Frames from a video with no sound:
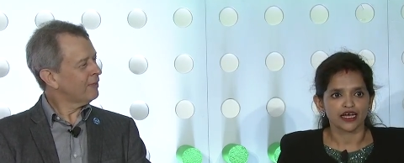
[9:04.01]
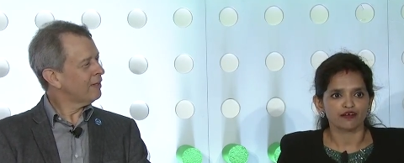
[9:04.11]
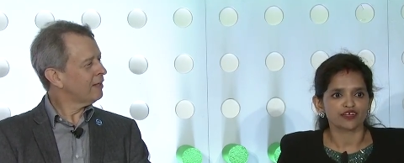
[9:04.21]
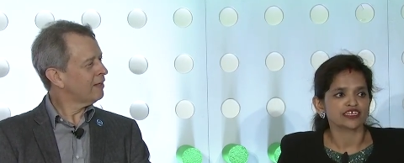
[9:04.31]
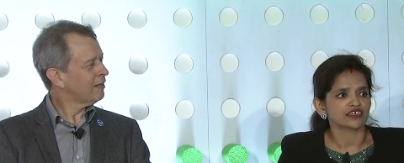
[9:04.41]

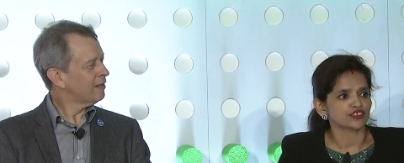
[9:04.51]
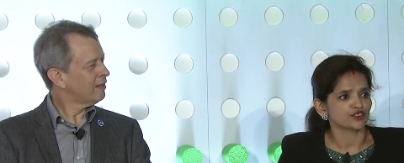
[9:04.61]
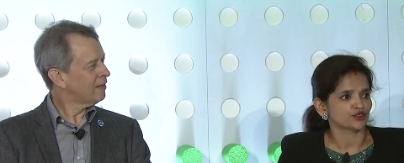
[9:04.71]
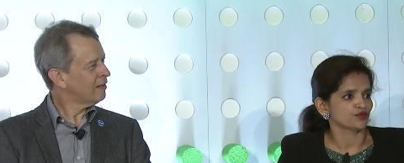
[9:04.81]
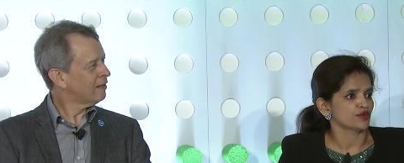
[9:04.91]
Speaker 1: I would
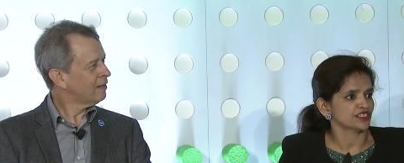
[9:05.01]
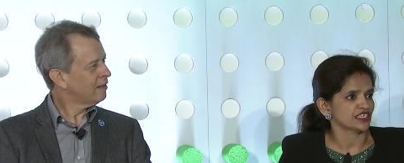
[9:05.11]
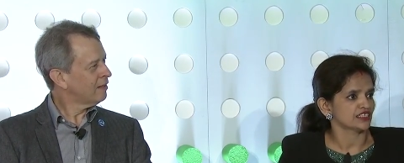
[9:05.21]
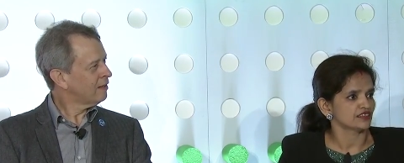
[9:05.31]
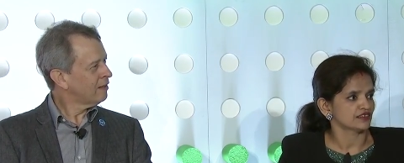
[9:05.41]
encourage you to
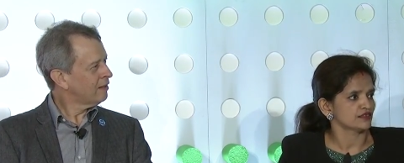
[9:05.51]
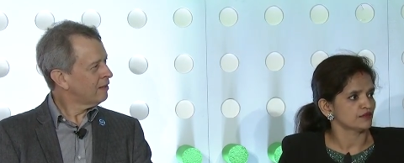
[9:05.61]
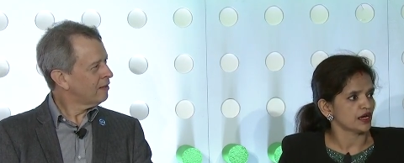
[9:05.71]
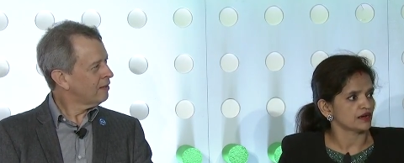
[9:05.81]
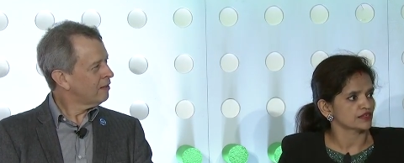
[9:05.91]
attend
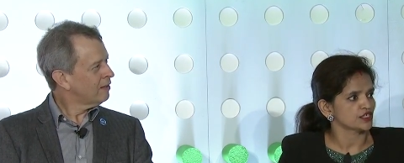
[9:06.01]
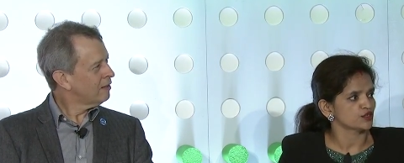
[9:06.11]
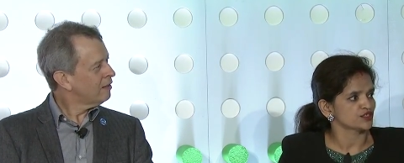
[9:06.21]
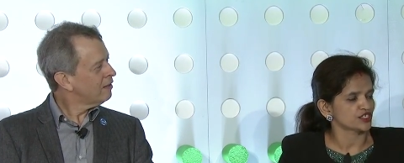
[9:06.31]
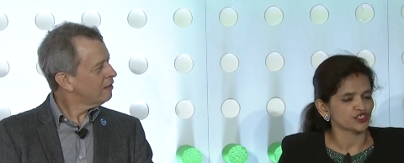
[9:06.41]
the uh,
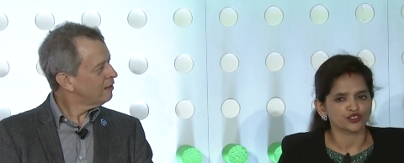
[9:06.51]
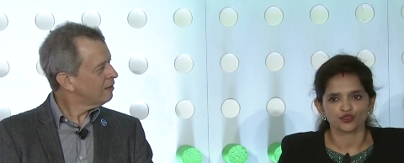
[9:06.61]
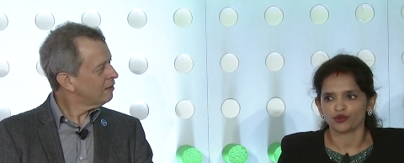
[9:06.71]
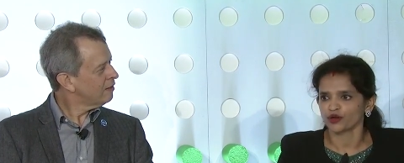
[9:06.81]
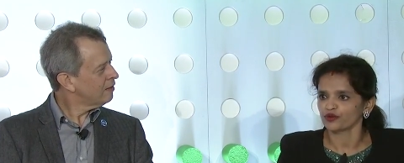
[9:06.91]
keynote
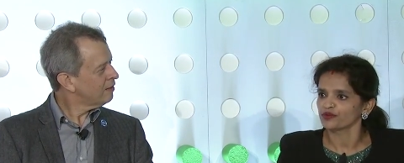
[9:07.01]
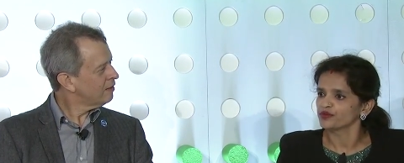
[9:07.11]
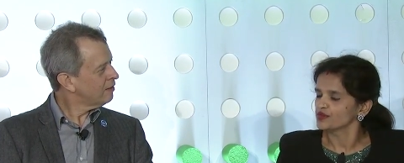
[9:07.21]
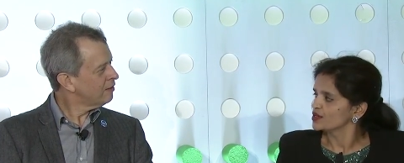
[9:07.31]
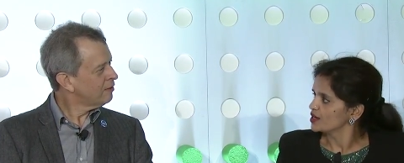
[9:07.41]
session tomorrow,
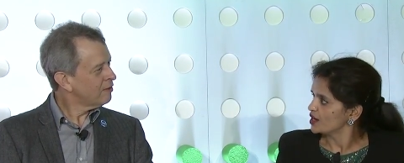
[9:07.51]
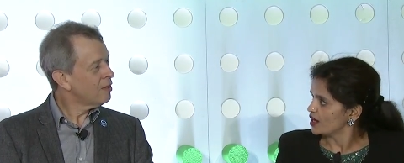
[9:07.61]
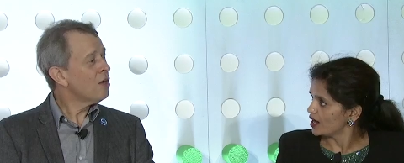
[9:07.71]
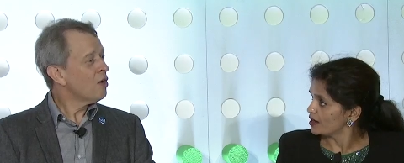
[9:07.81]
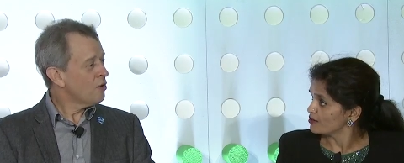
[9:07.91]

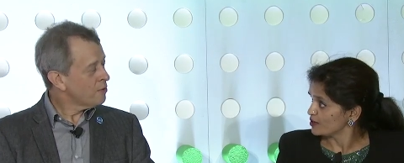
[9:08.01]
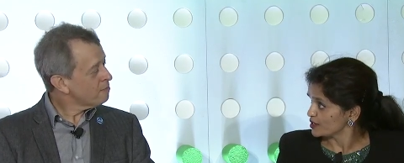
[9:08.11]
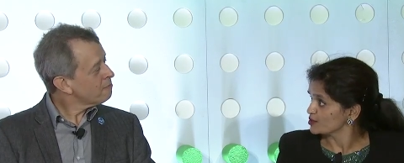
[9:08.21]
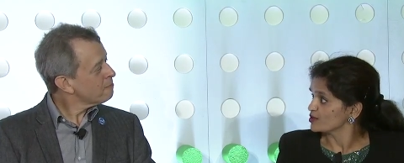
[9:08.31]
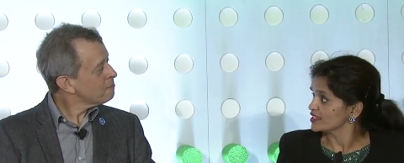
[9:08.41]

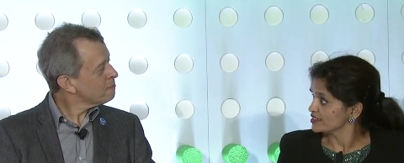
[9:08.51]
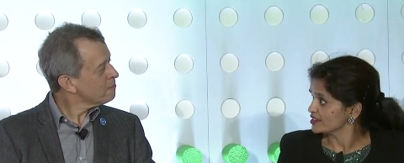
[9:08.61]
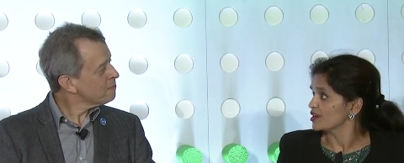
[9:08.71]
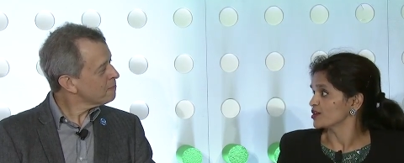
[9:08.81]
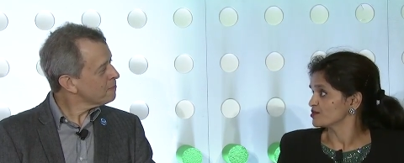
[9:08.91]
where you will
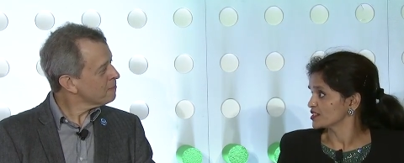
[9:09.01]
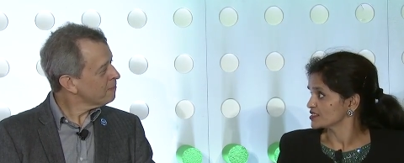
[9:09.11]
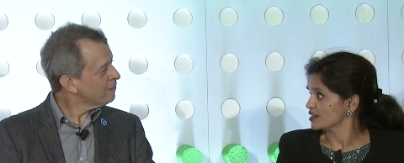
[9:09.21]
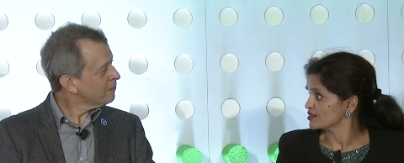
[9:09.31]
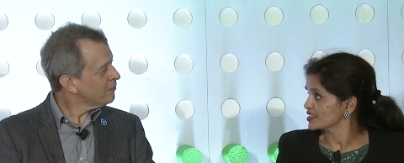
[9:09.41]
hear a lot of
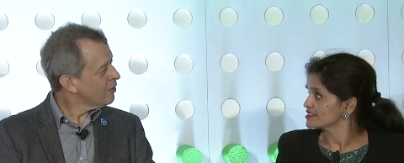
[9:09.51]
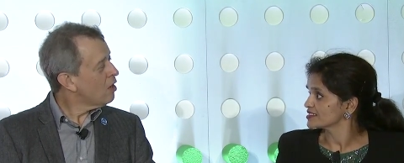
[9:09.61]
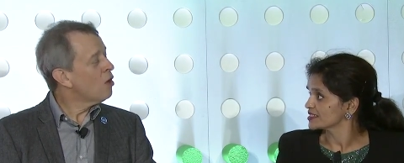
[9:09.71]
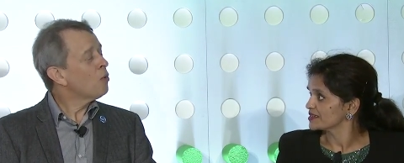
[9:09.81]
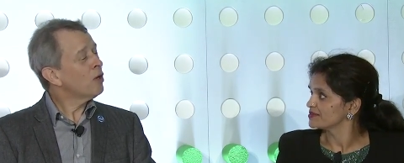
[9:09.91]
things around this.
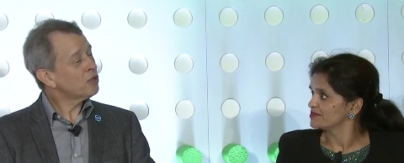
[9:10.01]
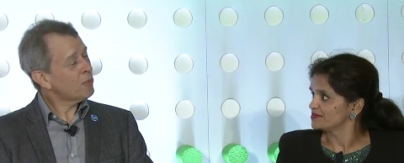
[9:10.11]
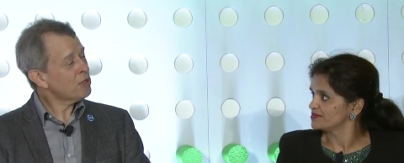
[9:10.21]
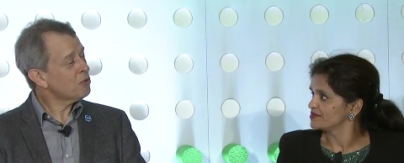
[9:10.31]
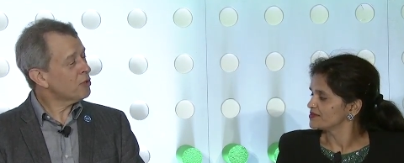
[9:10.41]
Speaker 2: Well,
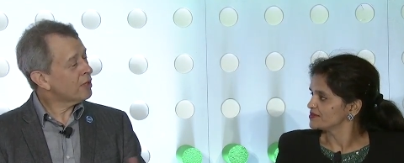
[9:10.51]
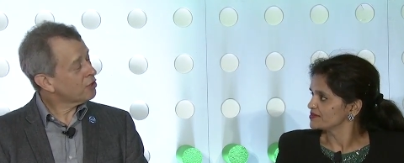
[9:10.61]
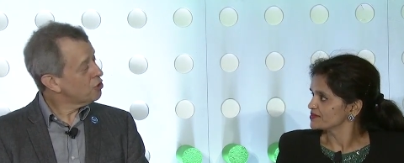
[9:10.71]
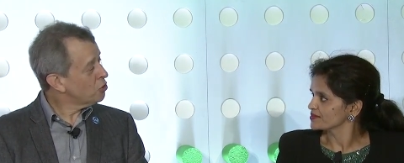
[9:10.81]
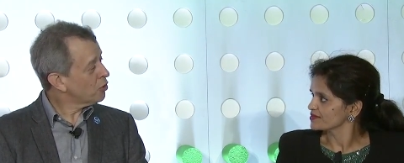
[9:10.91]
especially when you
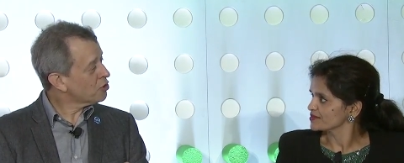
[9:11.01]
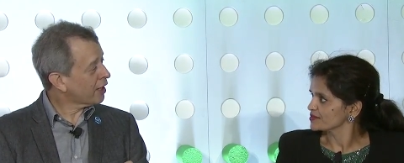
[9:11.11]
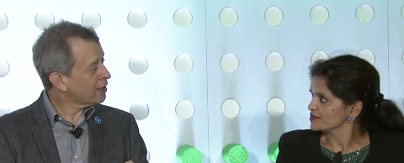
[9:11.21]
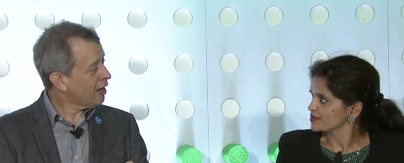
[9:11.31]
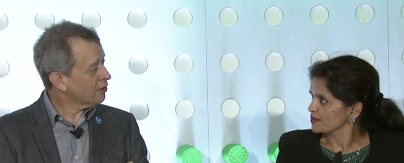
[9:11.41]
get to newer
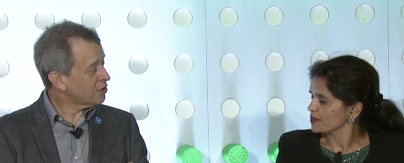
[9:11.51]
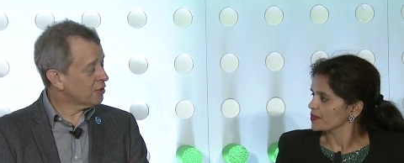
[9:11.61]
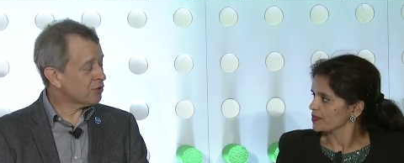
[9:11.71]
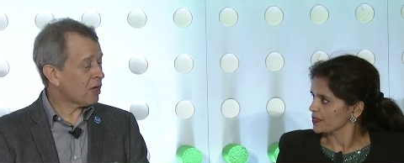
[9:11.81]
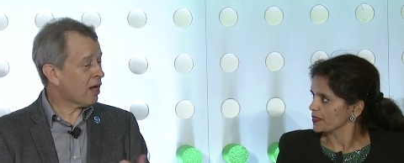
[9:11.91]

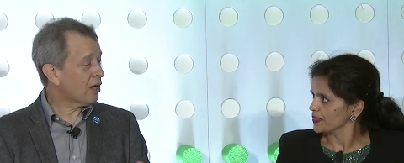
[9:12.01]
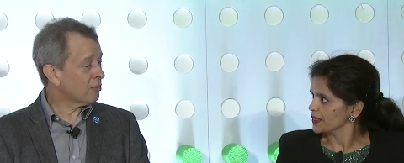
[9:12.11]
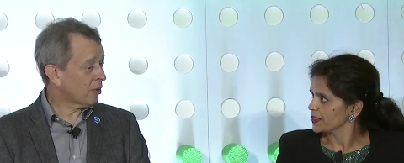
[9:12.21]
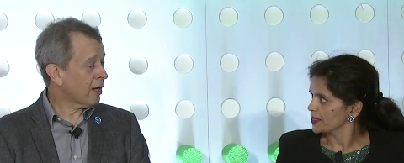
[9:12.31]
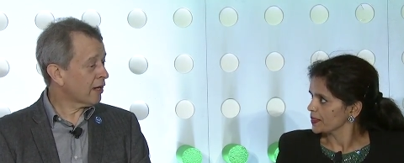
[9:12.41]
technologies, mm
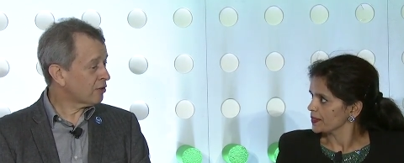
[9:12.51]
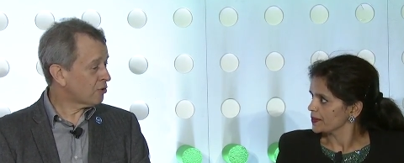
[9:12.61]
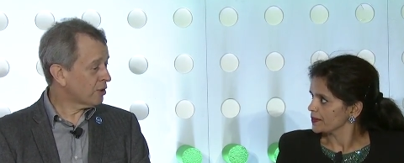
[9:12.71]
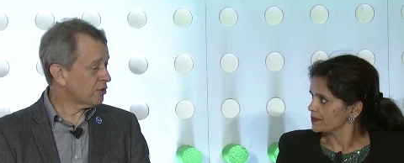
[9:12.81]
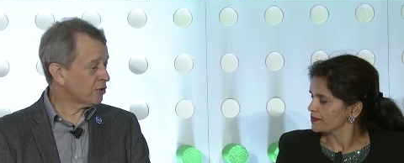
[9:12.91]
-hmm. uh, like
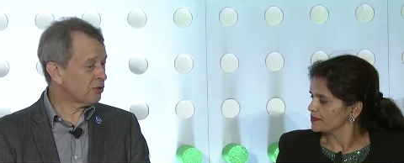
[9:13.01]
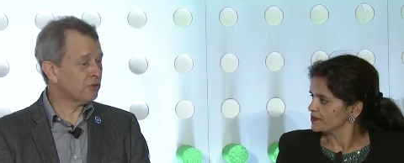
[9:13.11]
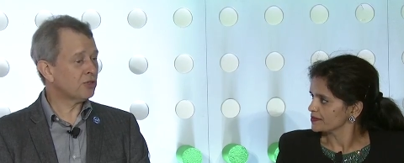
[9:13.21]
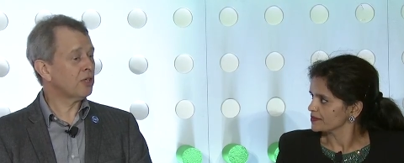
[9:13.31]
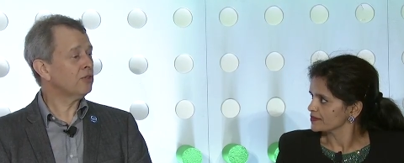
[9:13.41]

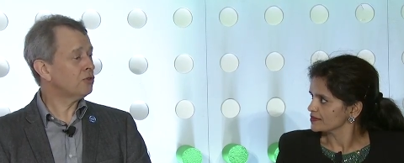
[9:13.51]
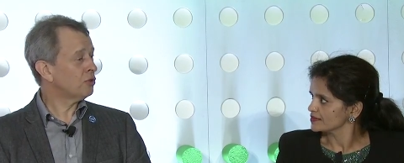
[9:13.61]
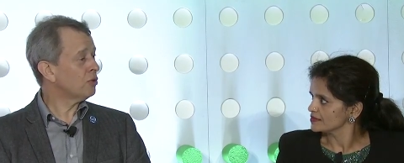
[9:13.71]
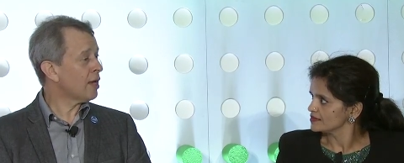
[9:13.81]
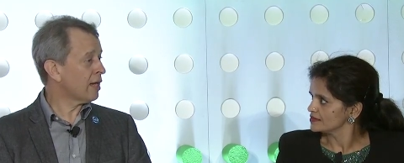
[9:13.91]
transitions
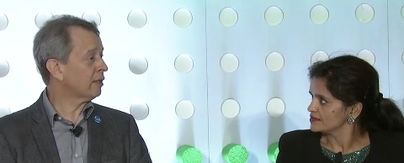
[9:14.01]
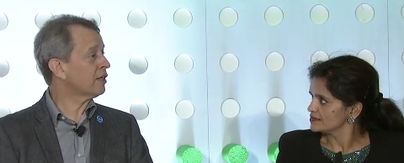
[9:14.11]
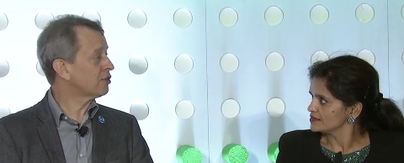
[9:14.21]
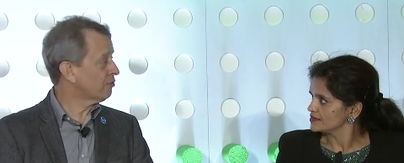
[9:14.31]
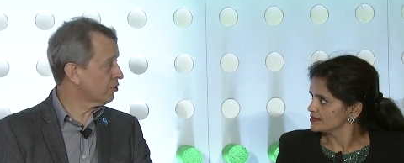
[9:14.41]
into
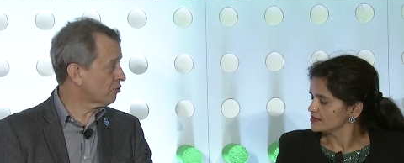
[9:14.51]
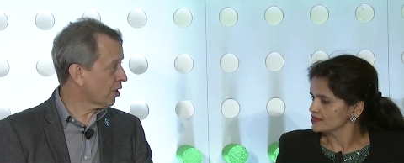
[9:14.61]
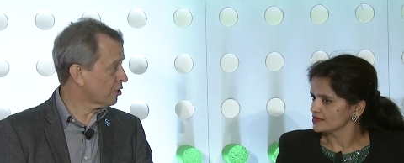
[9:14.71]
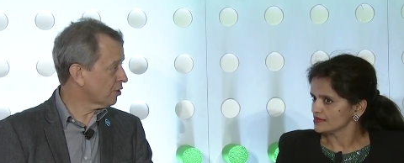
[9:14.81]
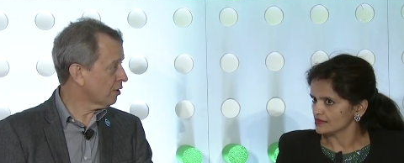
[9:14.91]
analytics
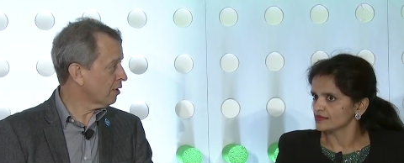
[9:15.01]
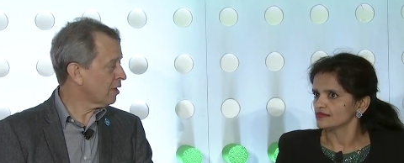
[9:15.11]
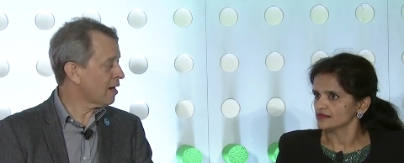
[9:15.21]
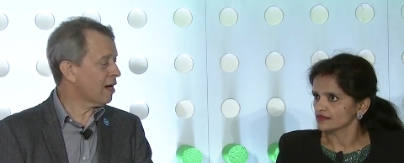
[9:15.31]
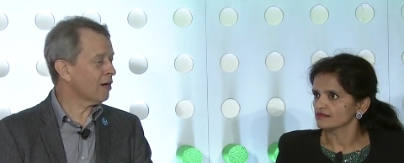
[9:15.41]
infrastructure, mm
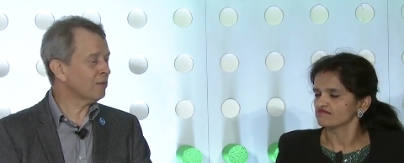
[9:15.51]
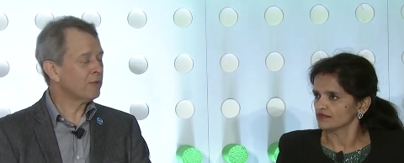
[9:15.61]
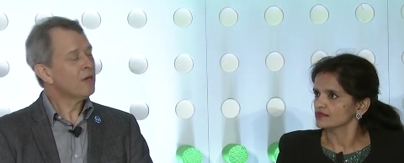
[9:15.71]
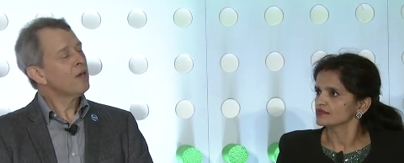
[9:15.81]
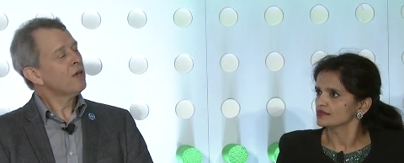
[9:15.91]
-hmm. uh, mm -hmm.